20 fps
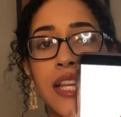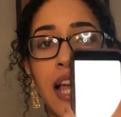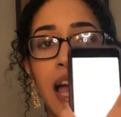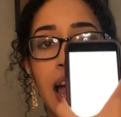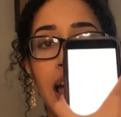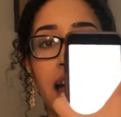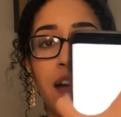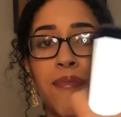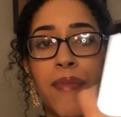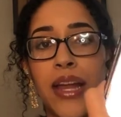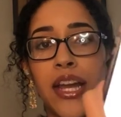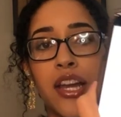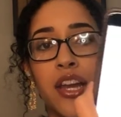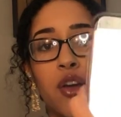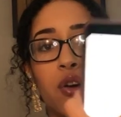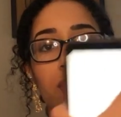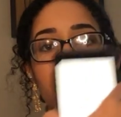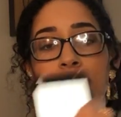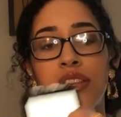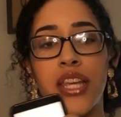I have my
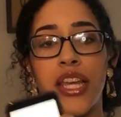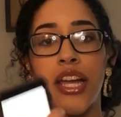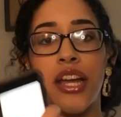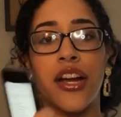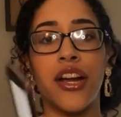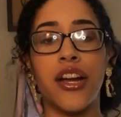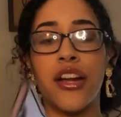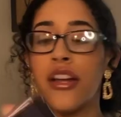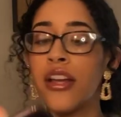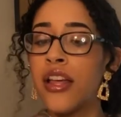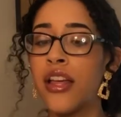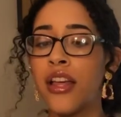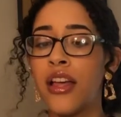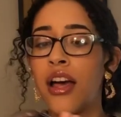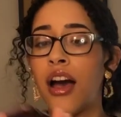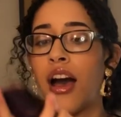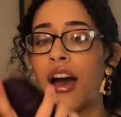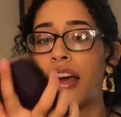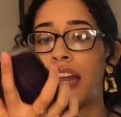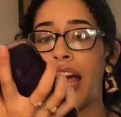notes here
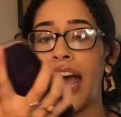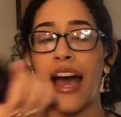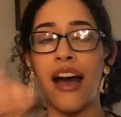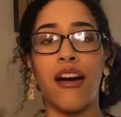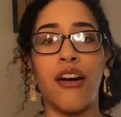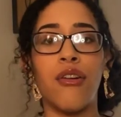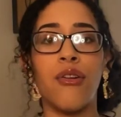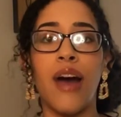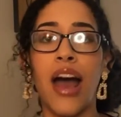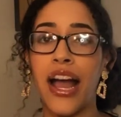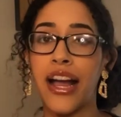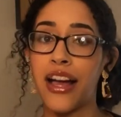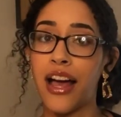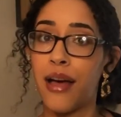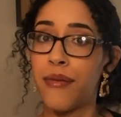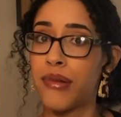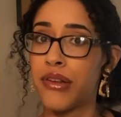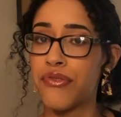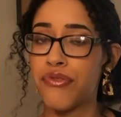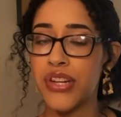on how I
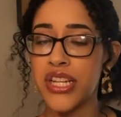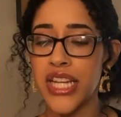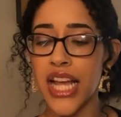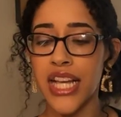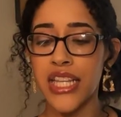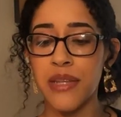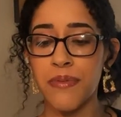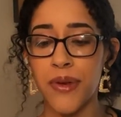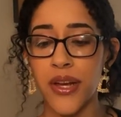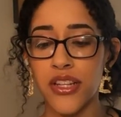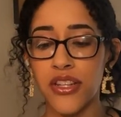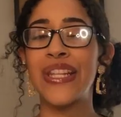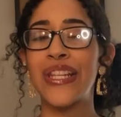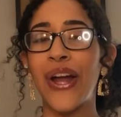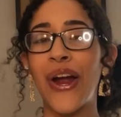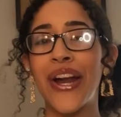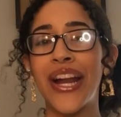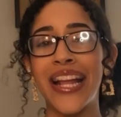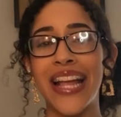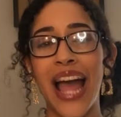got my free textbook.
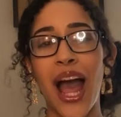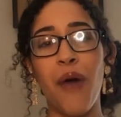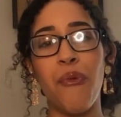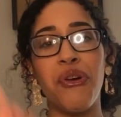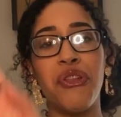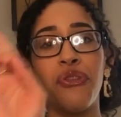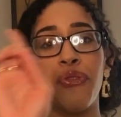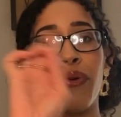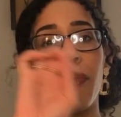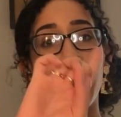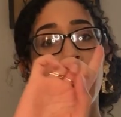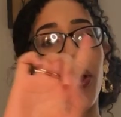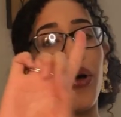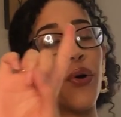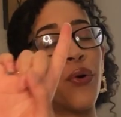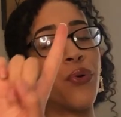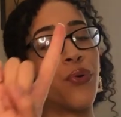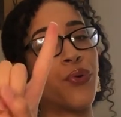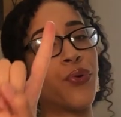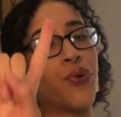Starting out with
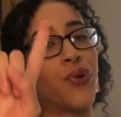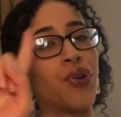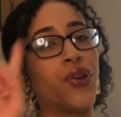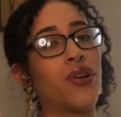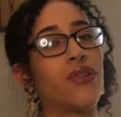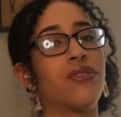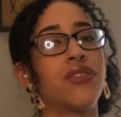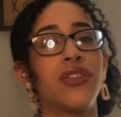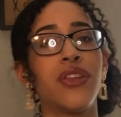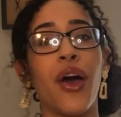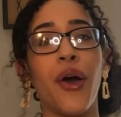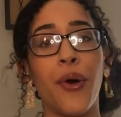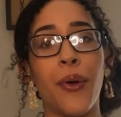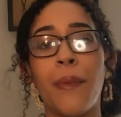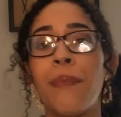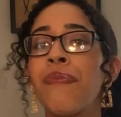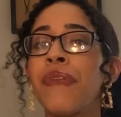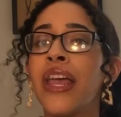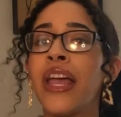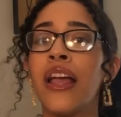numero uno. So
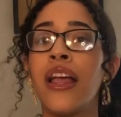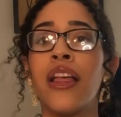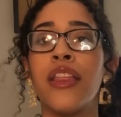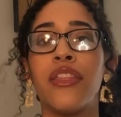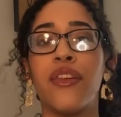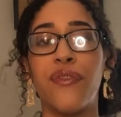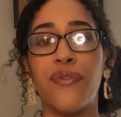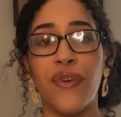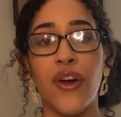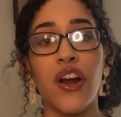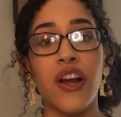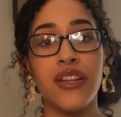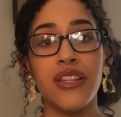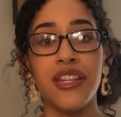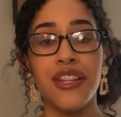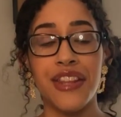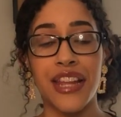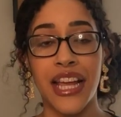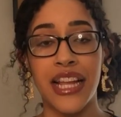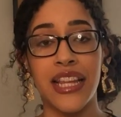the first
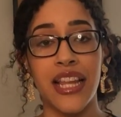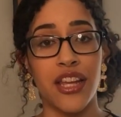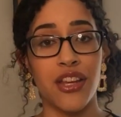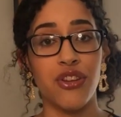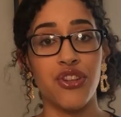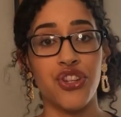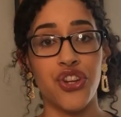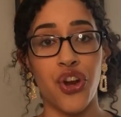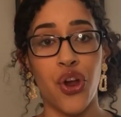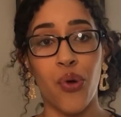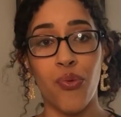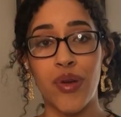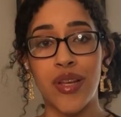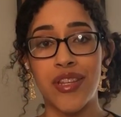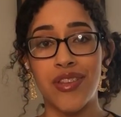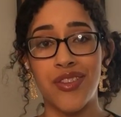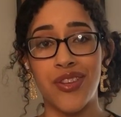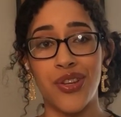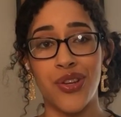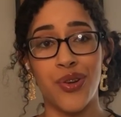thing that you should always
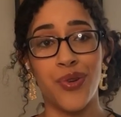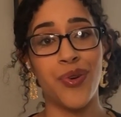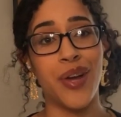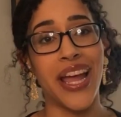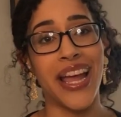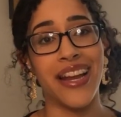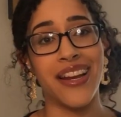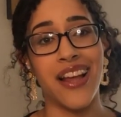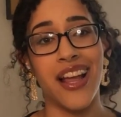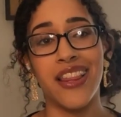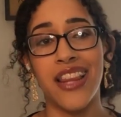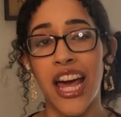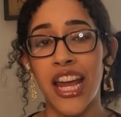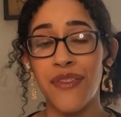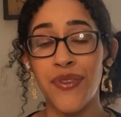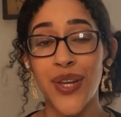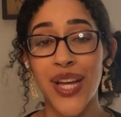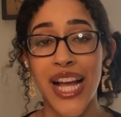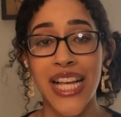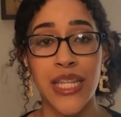do, and a lot of
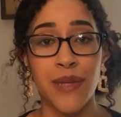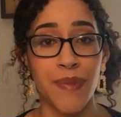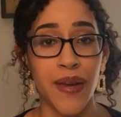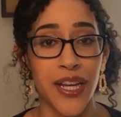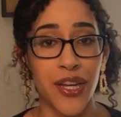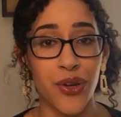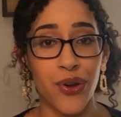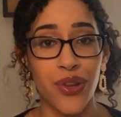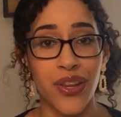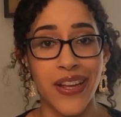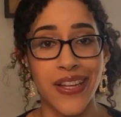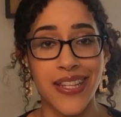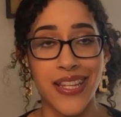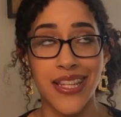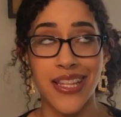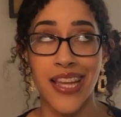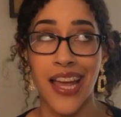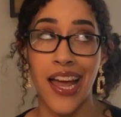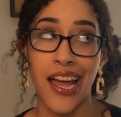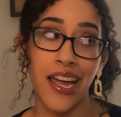you guys may know this, it's
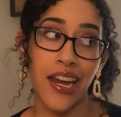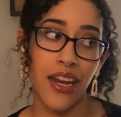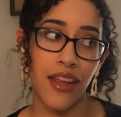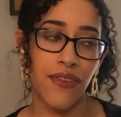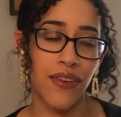kind of a